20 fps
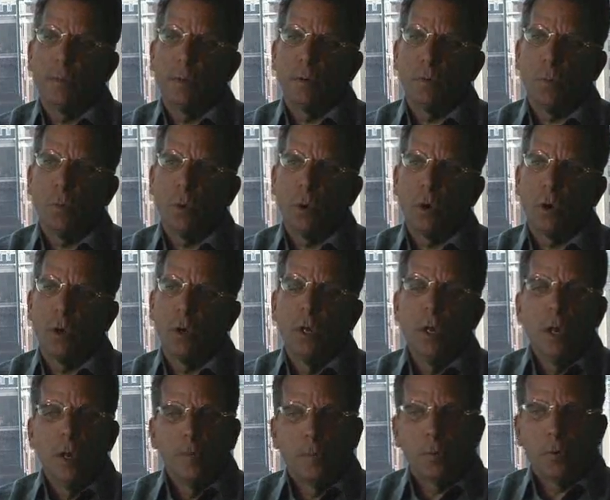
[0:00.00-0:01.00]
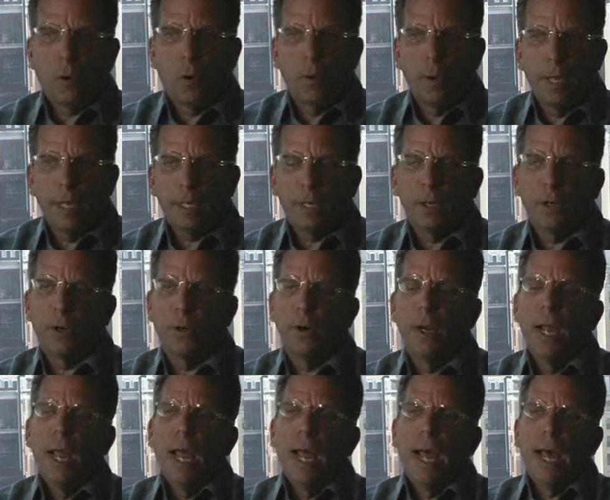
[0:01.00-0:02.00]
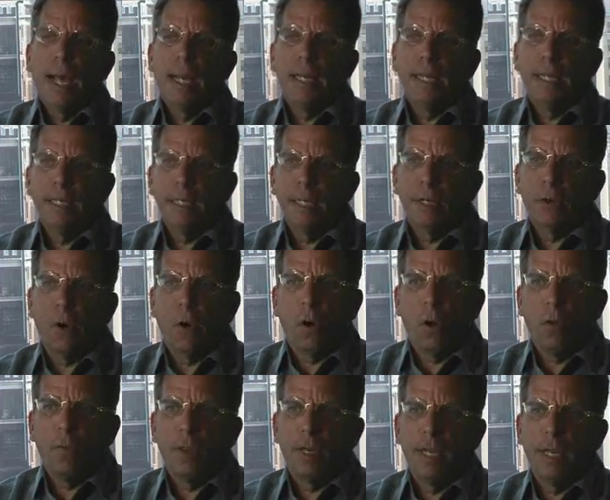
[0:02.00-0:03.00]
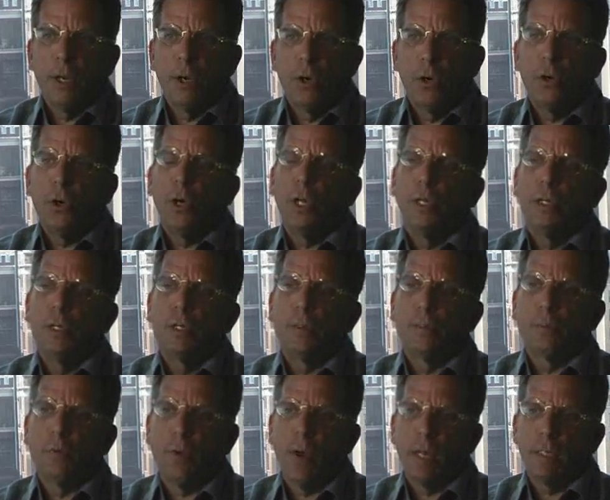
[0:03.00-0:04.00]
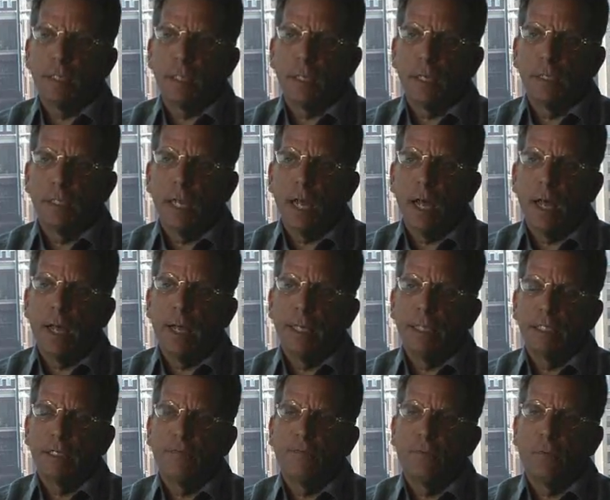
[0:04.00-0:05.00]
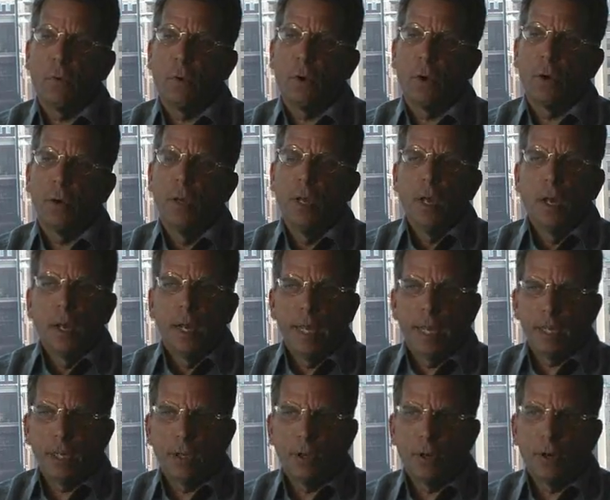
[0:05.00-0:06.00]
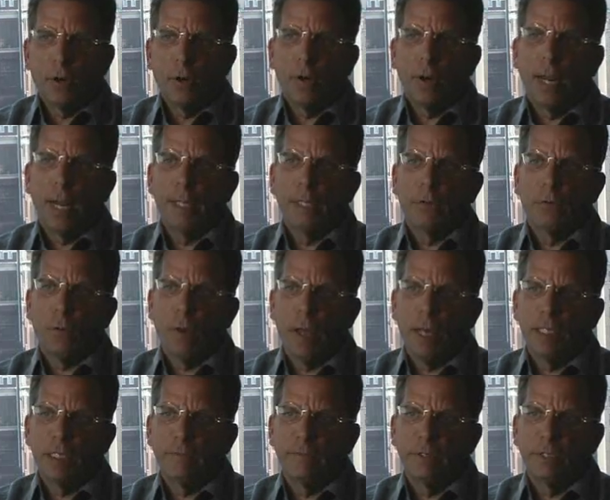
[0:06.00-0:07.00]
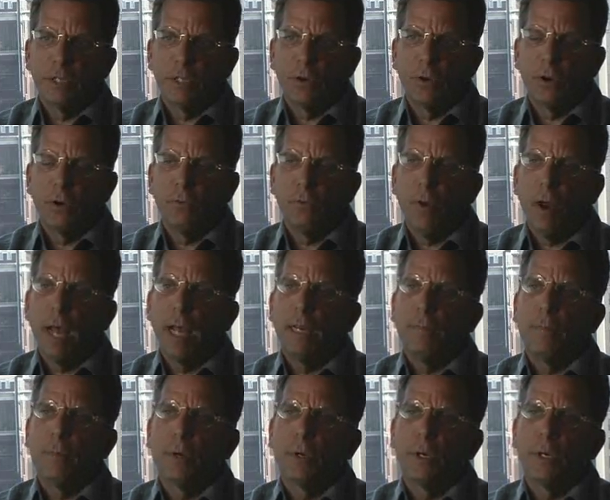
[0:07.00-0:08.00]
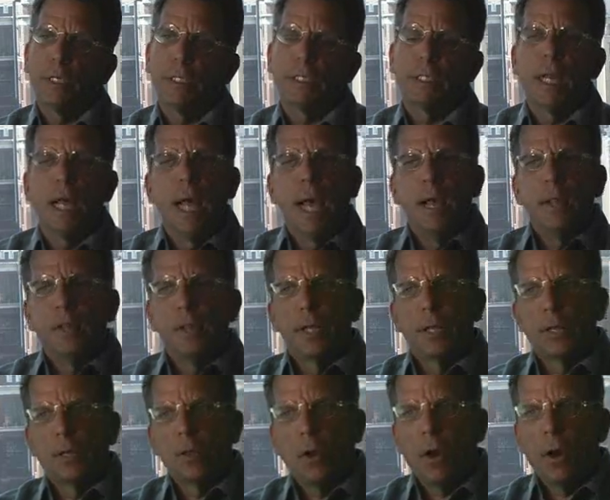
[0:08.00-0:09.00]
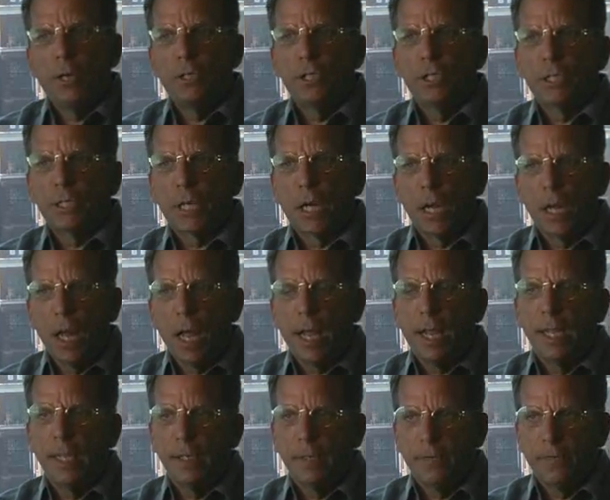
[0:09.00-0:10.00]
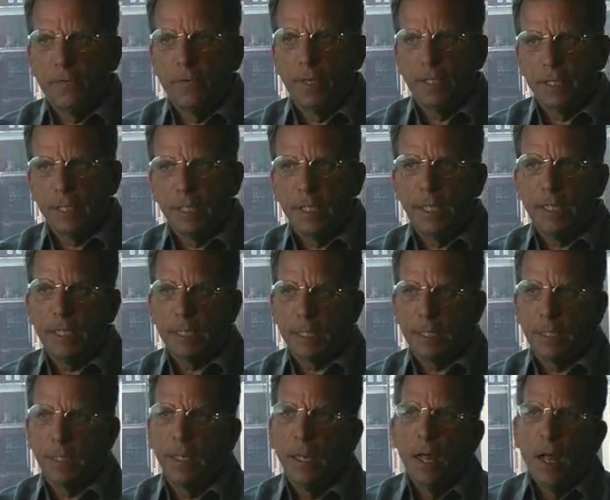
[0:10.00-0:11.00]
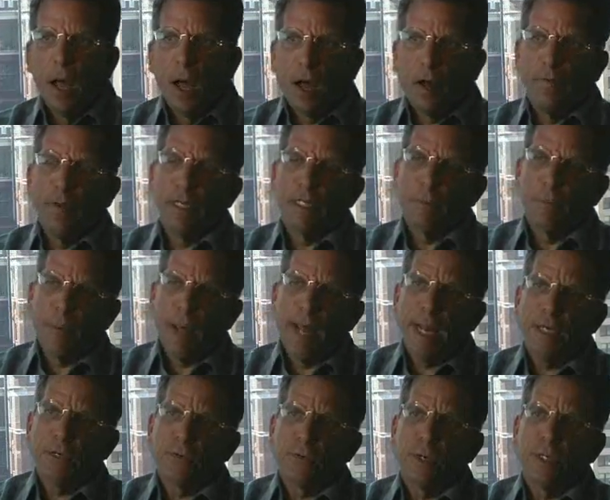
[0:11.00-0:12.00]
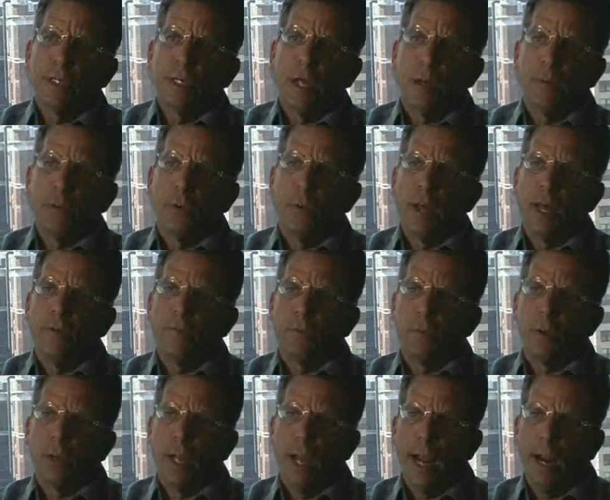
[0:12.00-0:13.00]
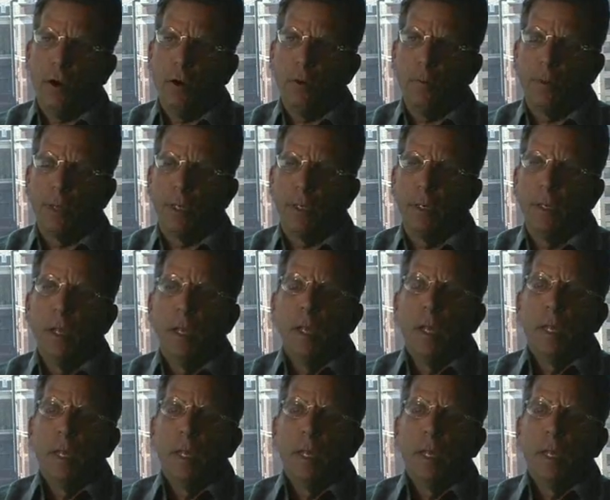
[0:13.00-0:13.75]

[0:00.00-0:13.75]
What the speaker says: but were pro-Hitler, and he did all that he could to proselytize for Hitler and the rise of his Third Reich, because the largest client, Fritz Thiessen, of his patron, W. Averill Harriman,